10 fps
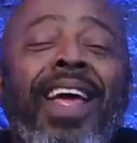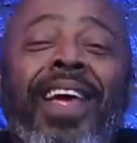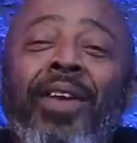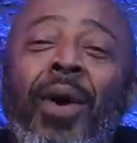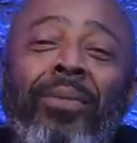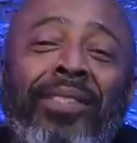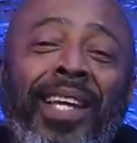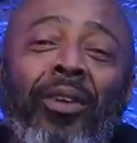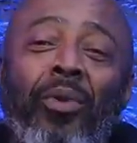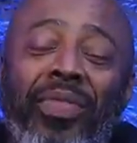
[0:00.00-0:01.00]
Yo, I'm
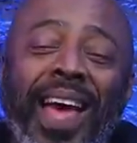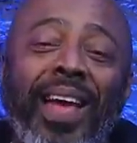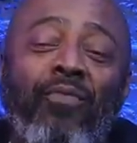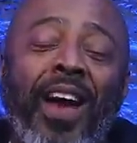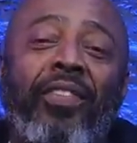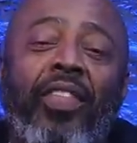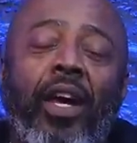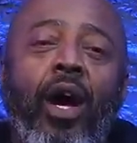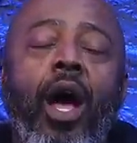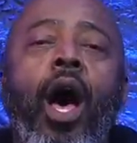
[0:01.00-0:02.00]
telling you, that right
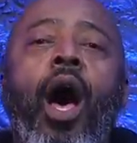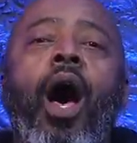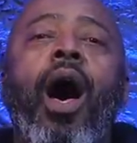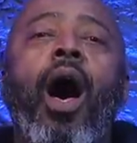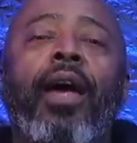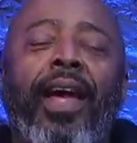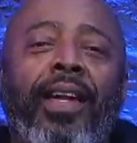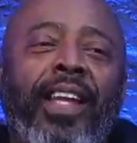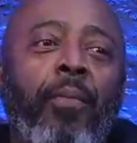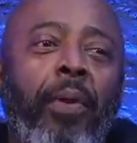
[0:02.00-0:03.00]
there,
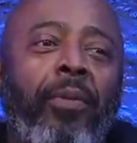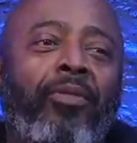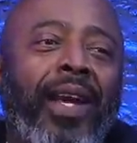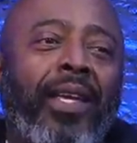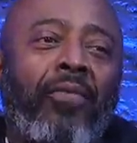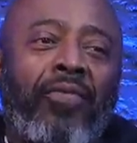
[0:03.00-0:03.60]
and then people try to get